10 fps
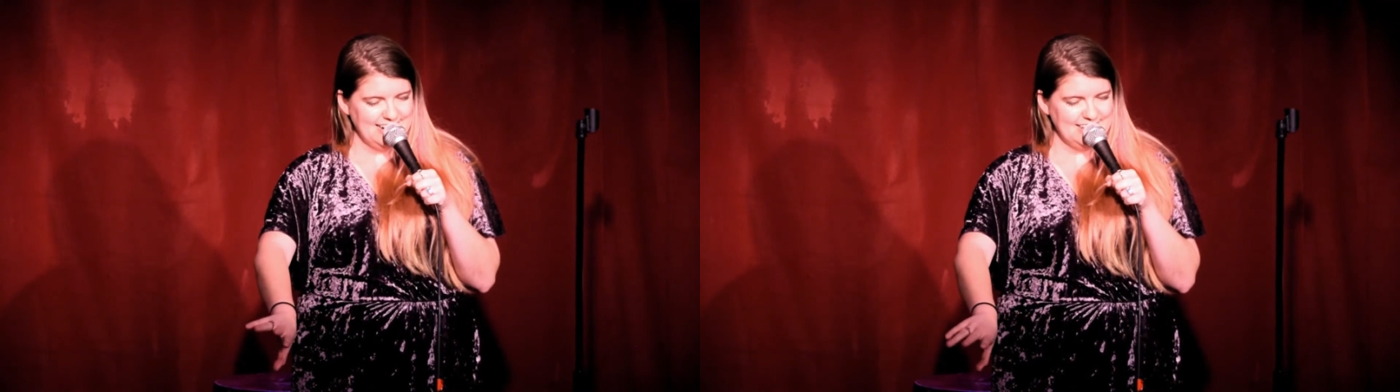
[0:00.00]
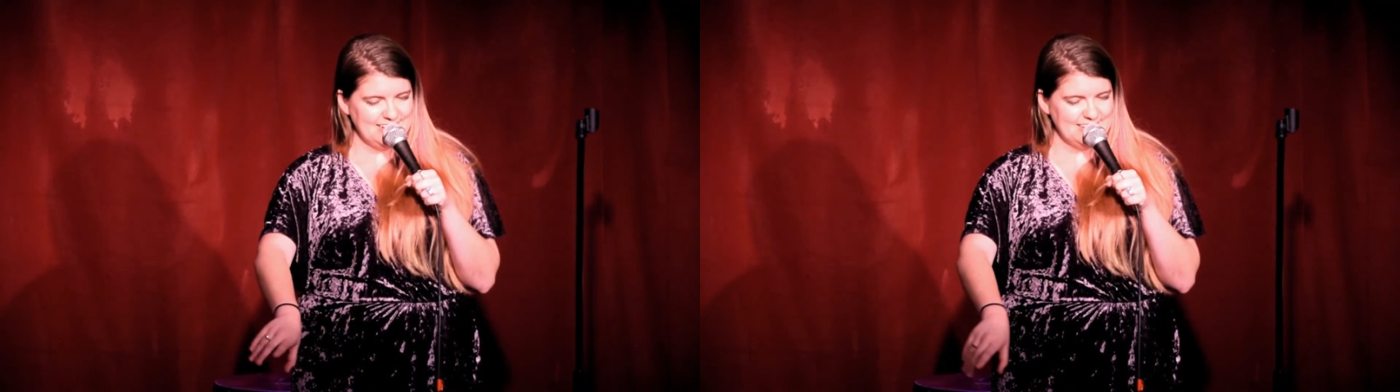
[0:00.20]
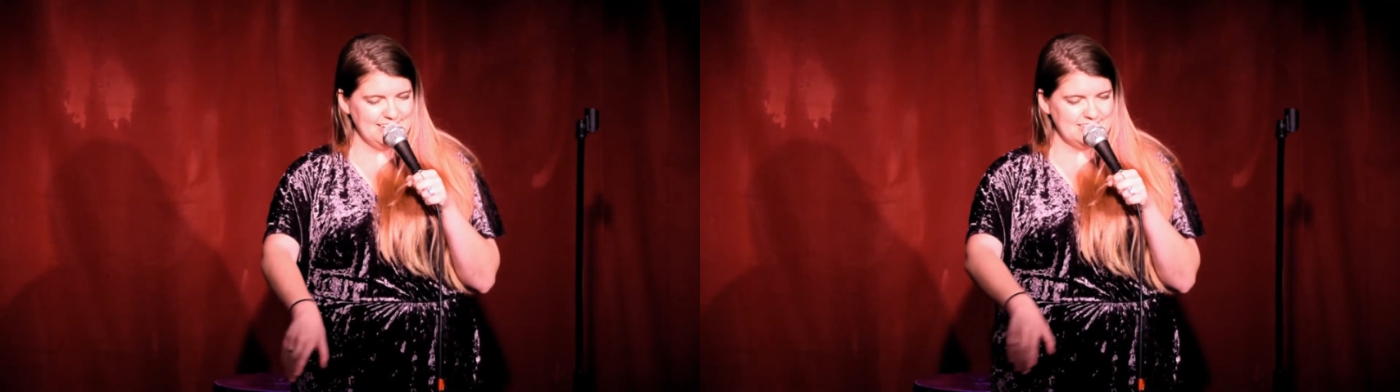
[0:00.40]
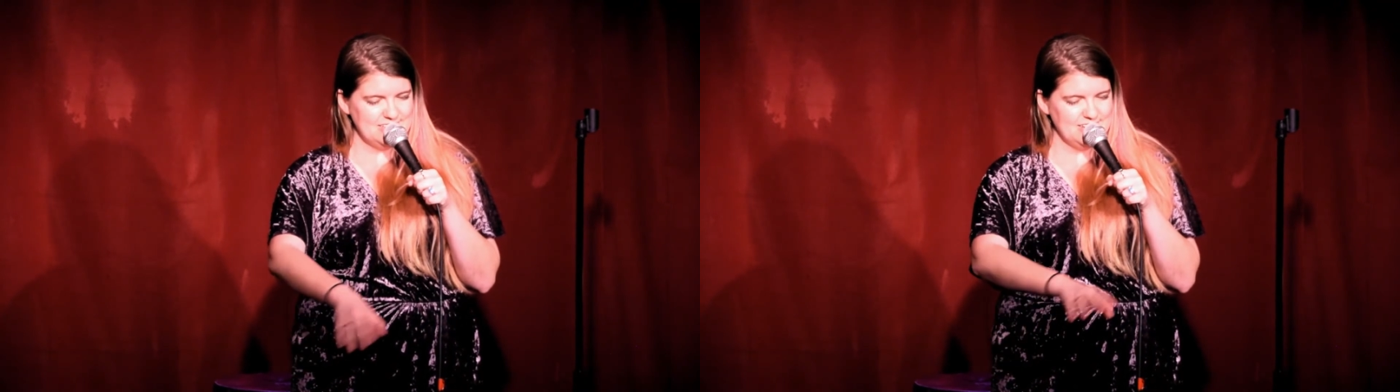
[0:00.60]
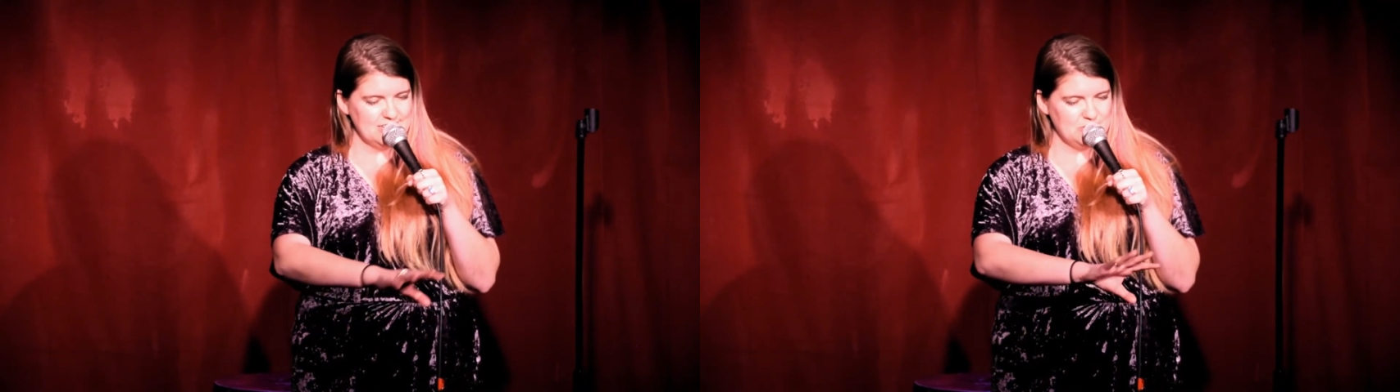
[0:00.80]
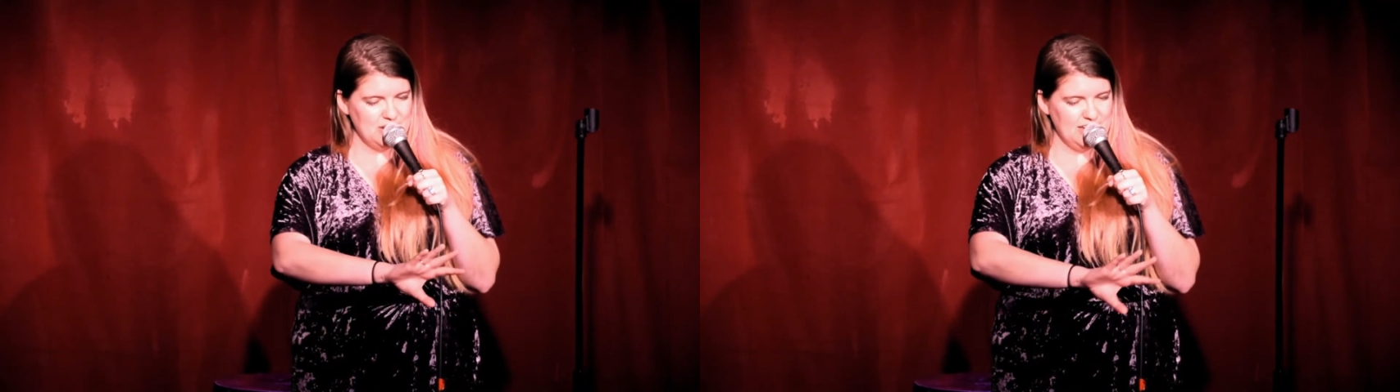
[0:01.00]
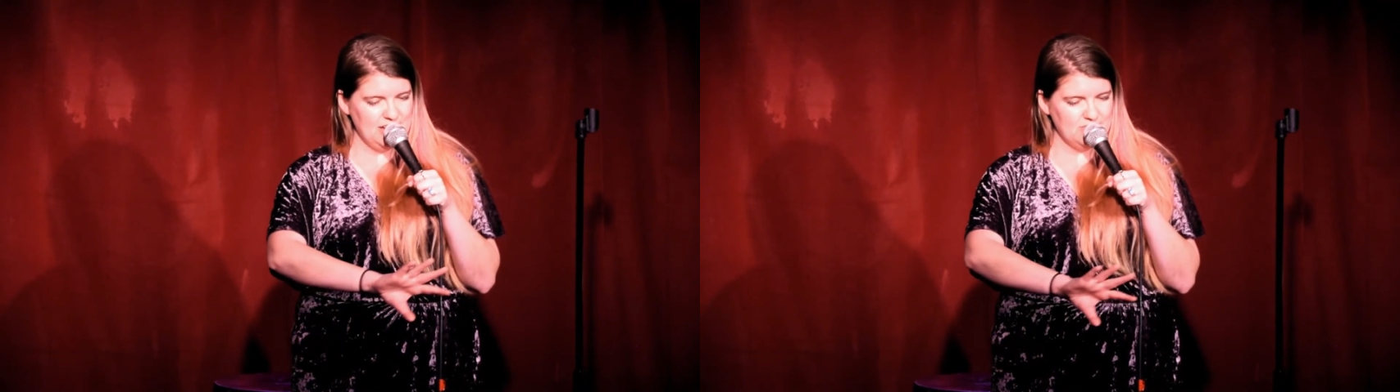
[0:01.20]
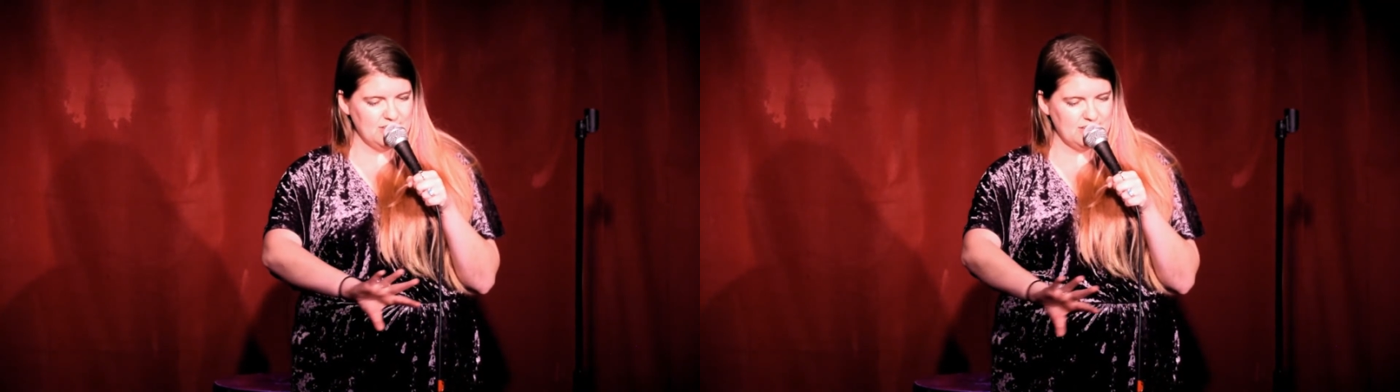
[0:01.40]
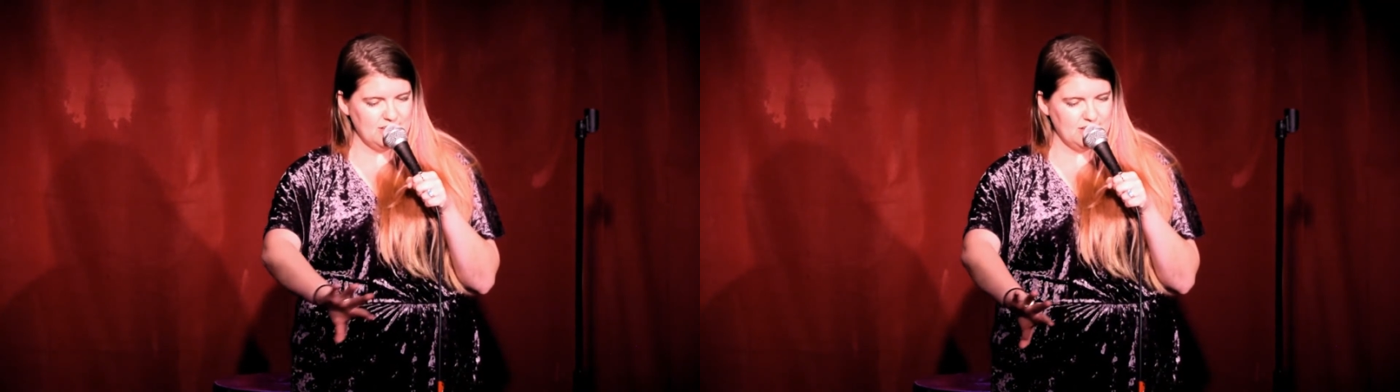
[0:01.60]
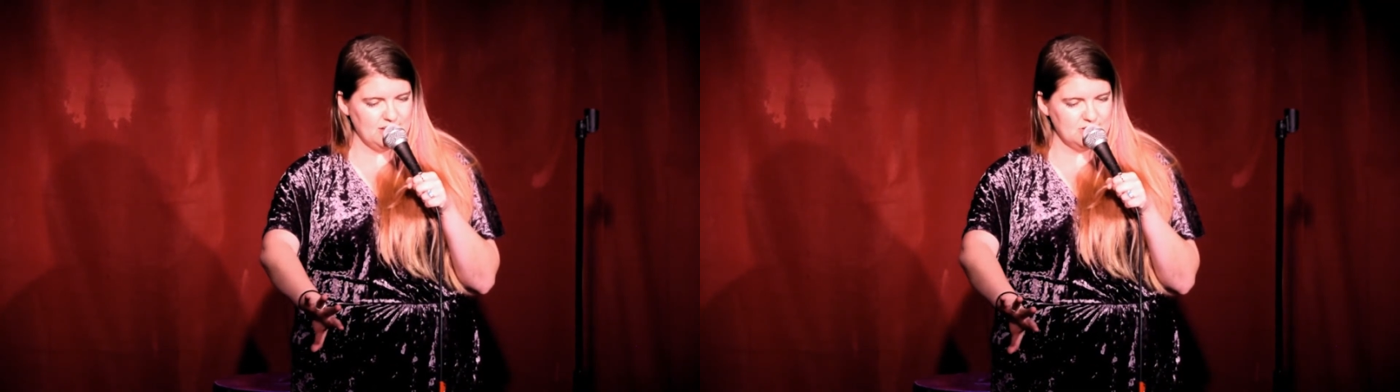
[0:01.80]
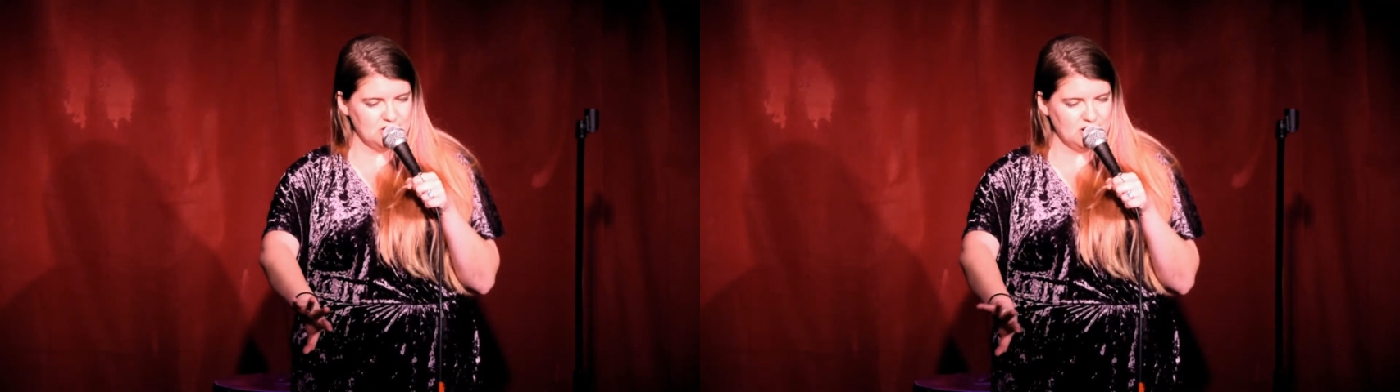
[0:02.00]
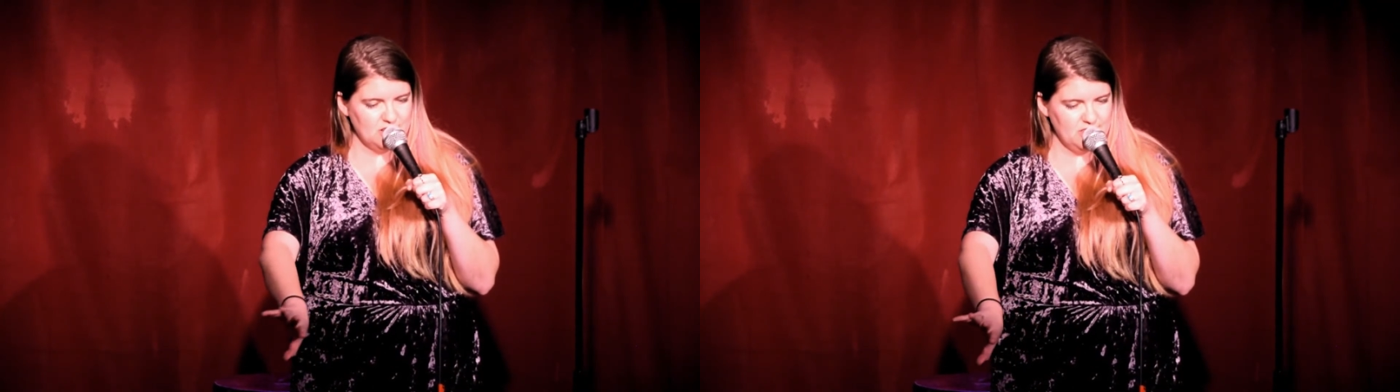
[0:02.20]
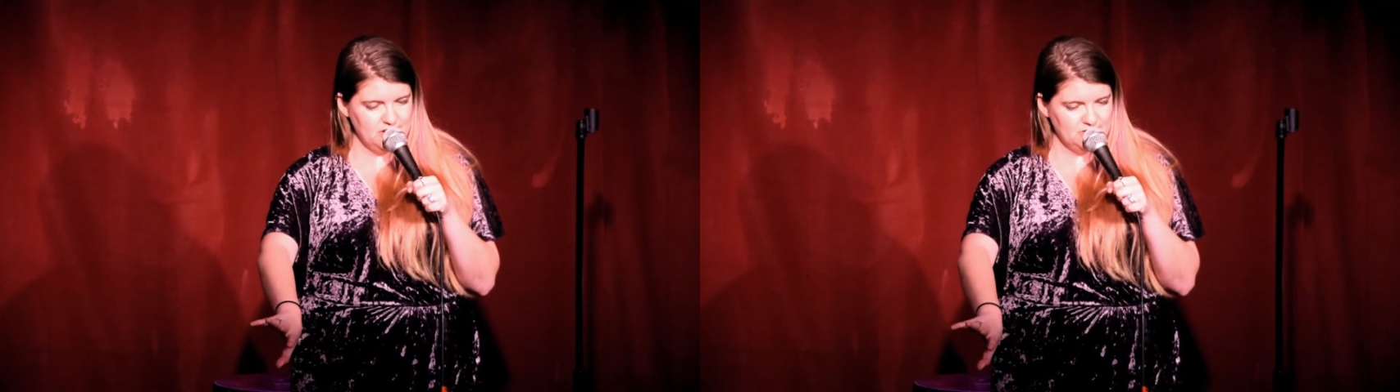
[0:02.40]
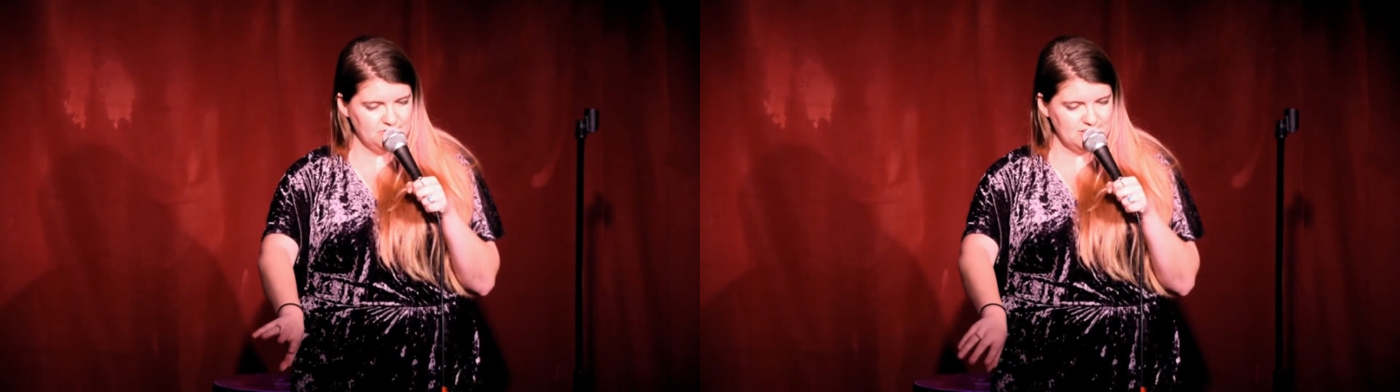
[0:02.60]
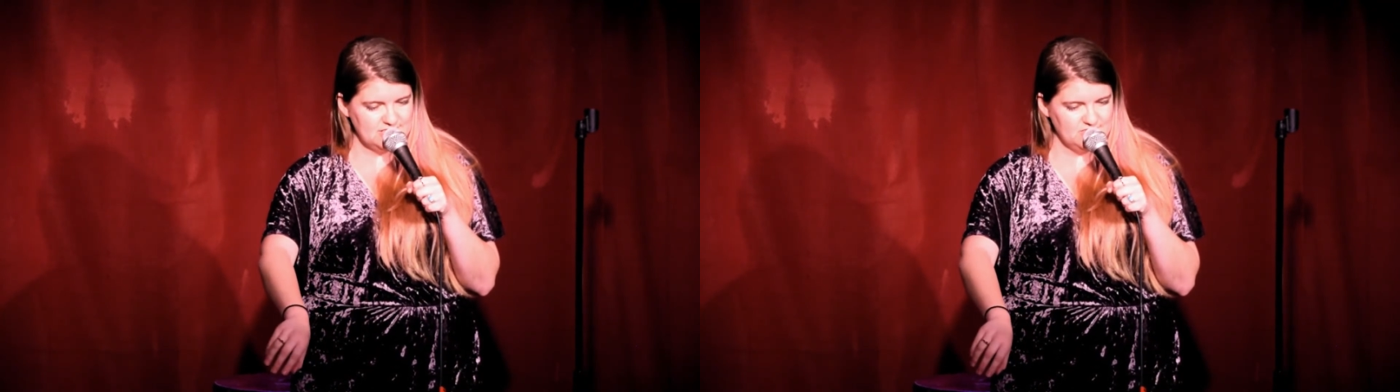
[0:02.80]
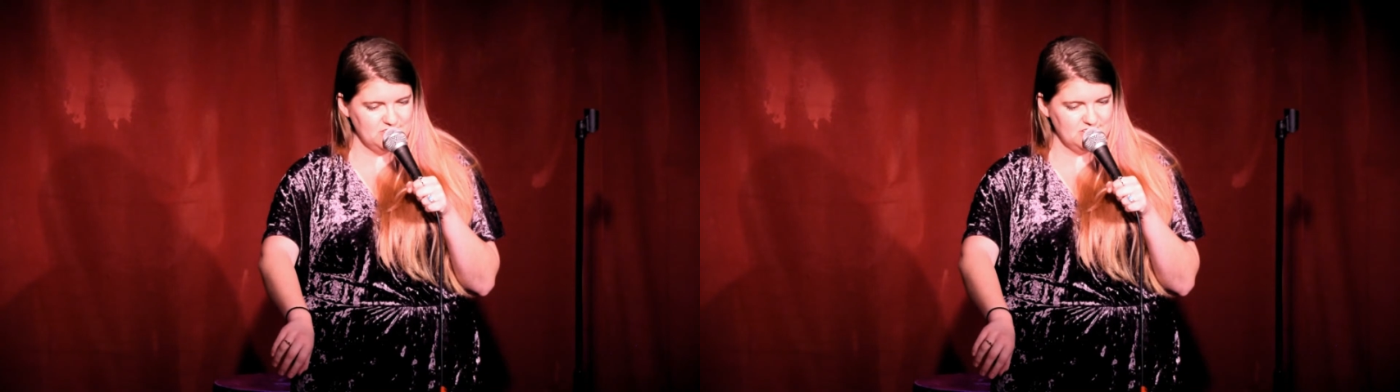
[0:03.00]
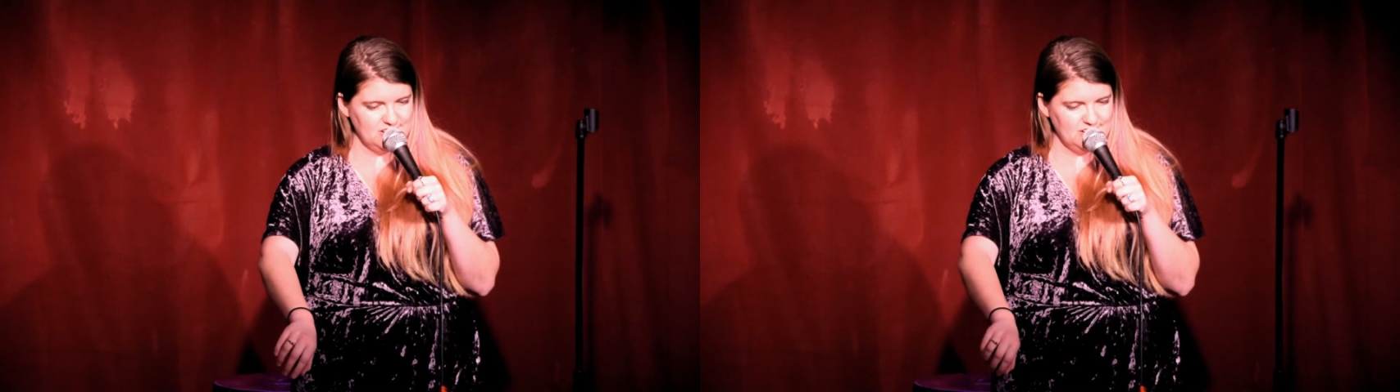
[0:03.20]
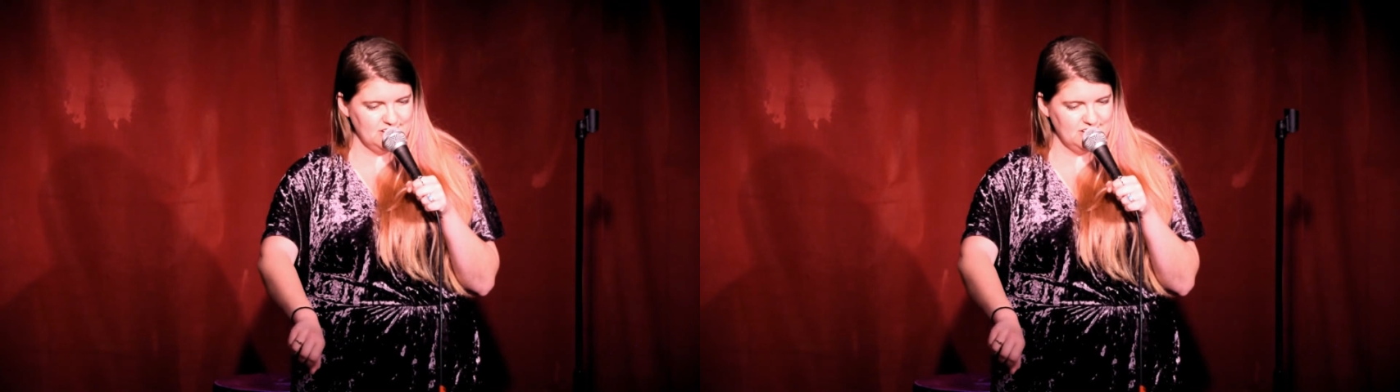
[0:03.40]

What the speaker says: And they're like, do you guys want to have like a Juggalo festival here?